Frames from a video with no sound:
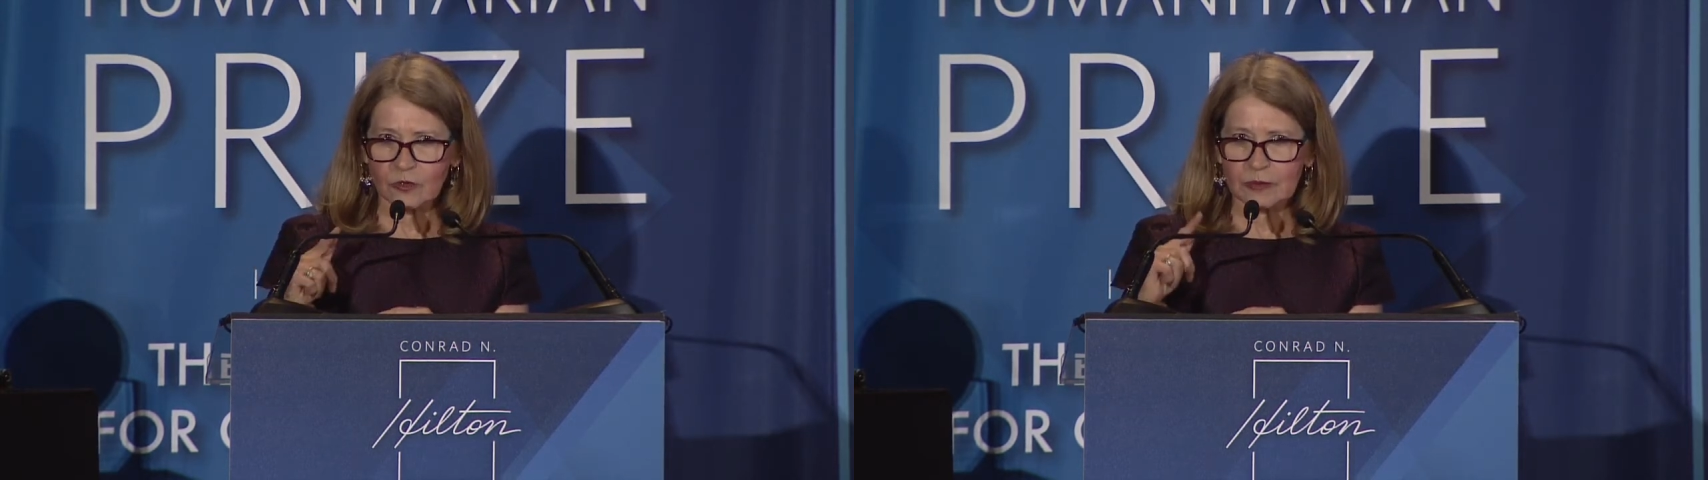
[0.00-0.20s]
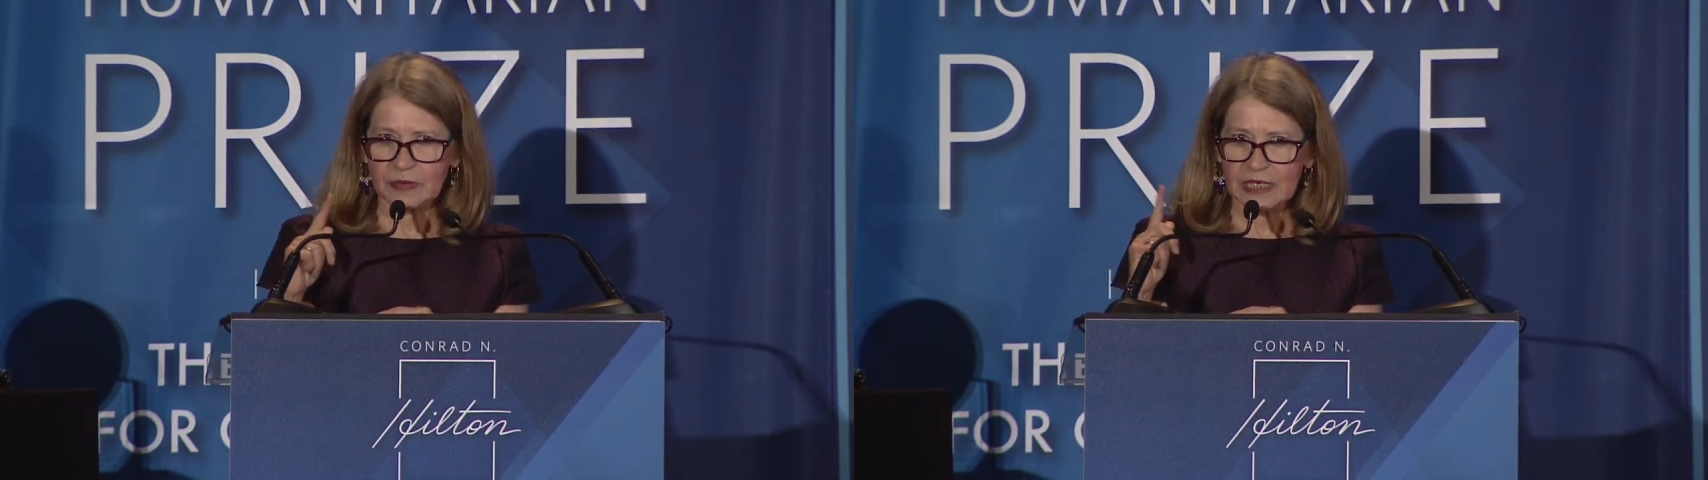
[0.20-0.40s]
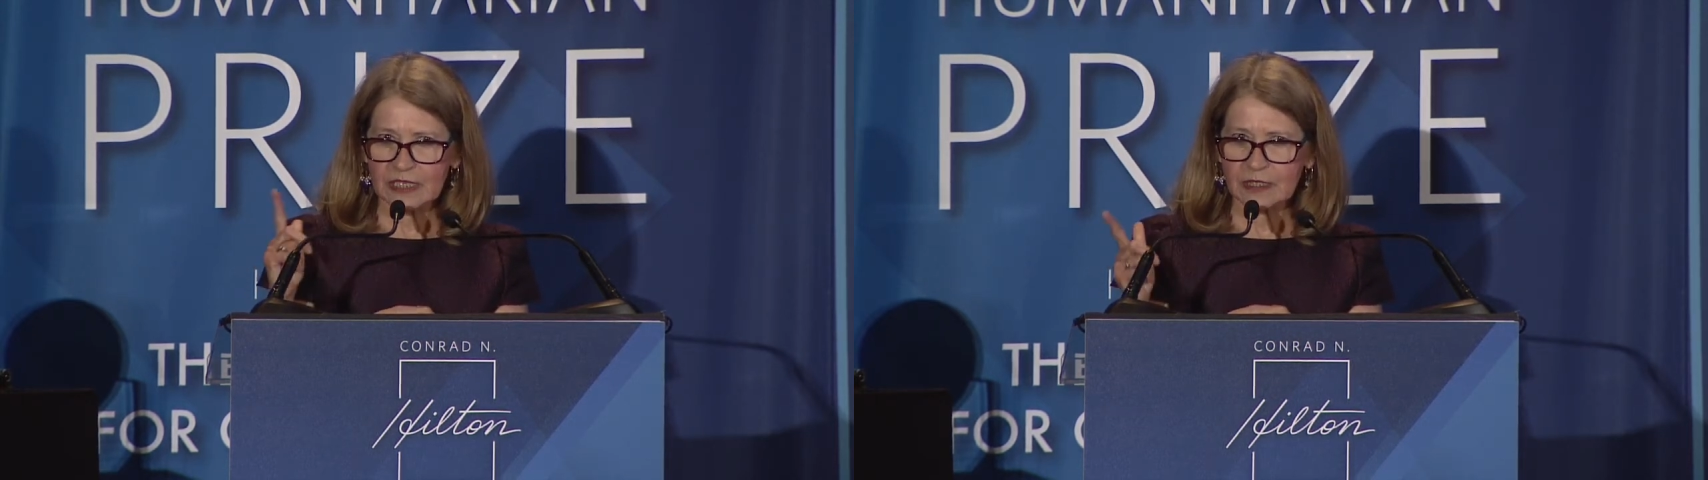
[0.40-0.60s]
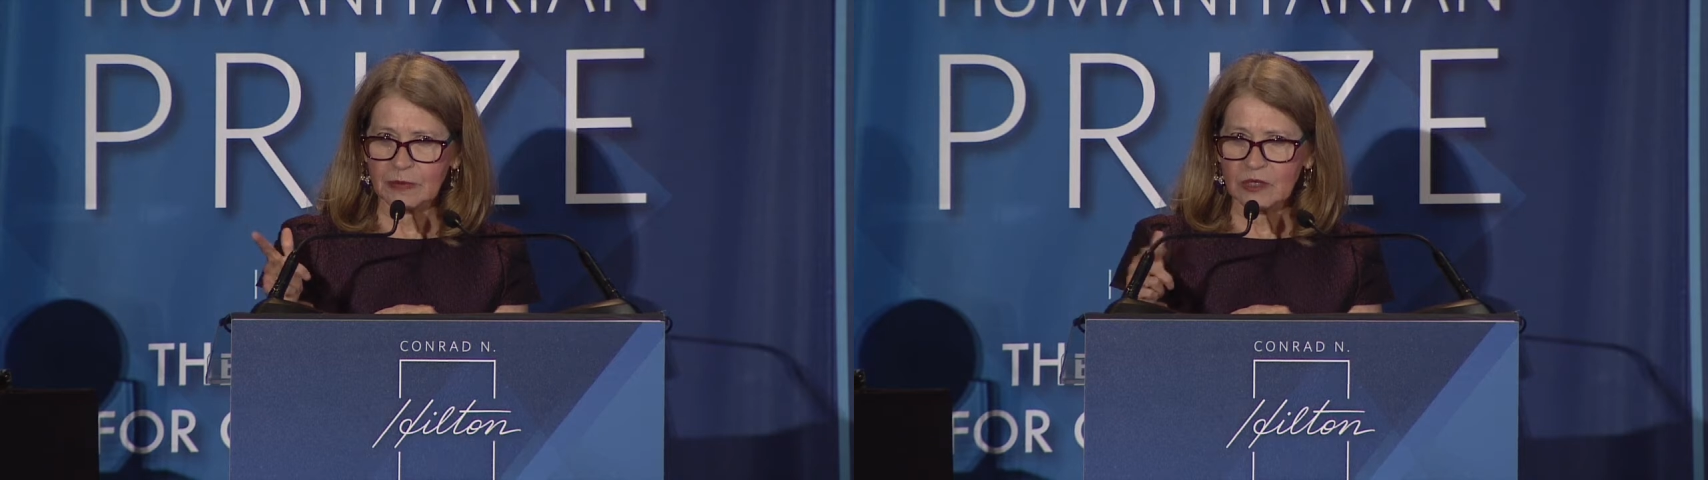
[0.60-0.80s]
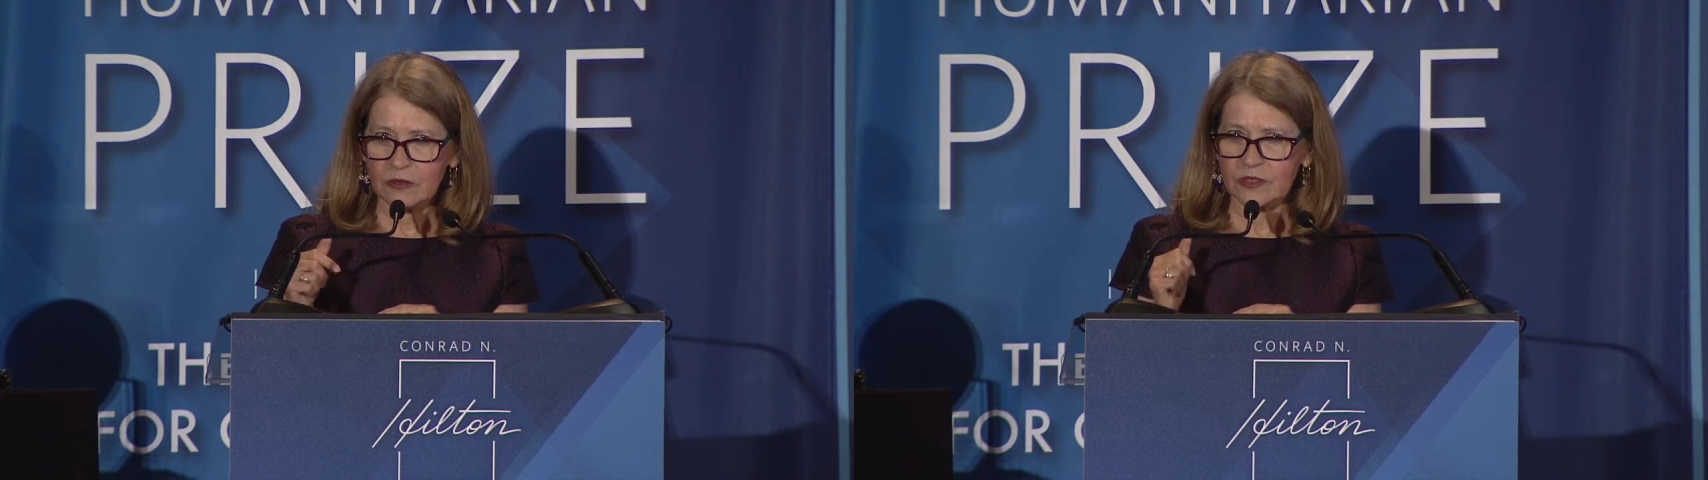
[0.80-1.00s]
who had been
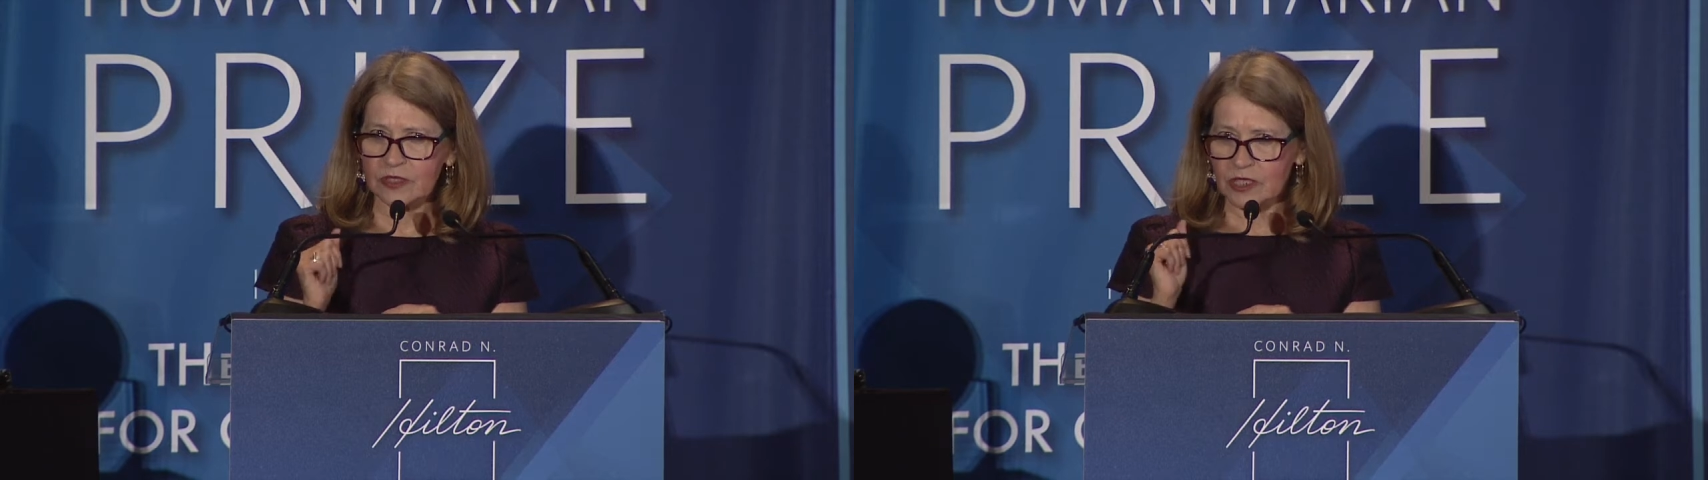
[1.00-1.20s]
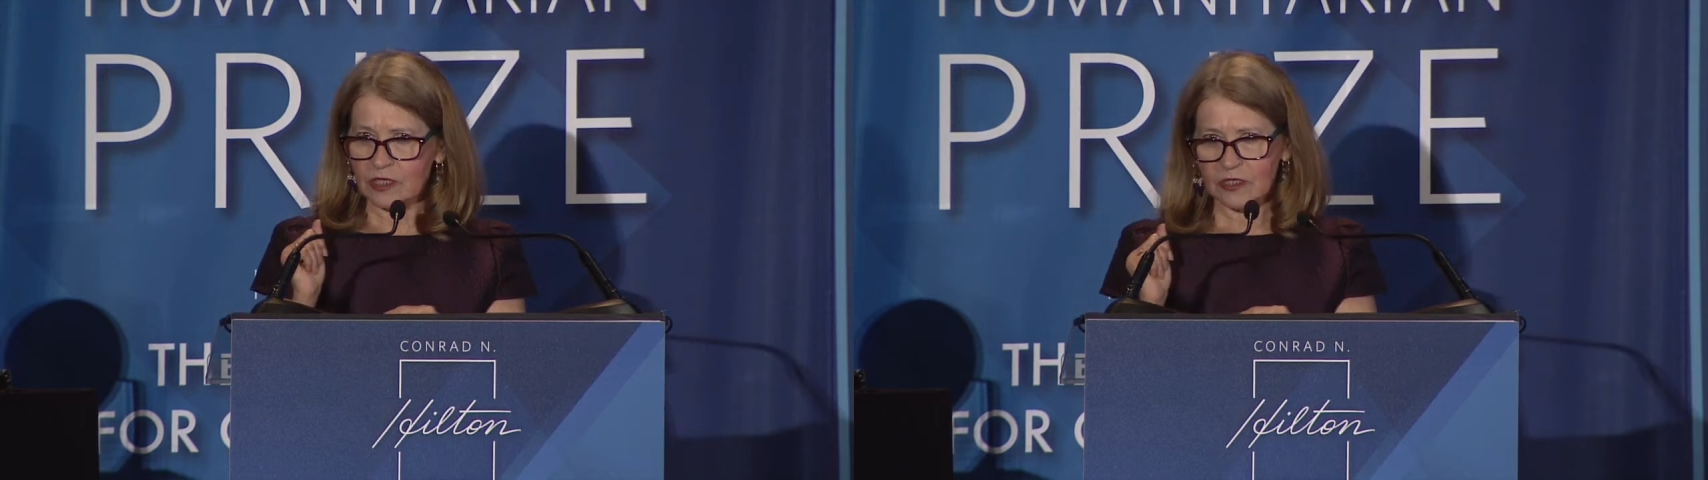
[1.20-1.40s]
exposed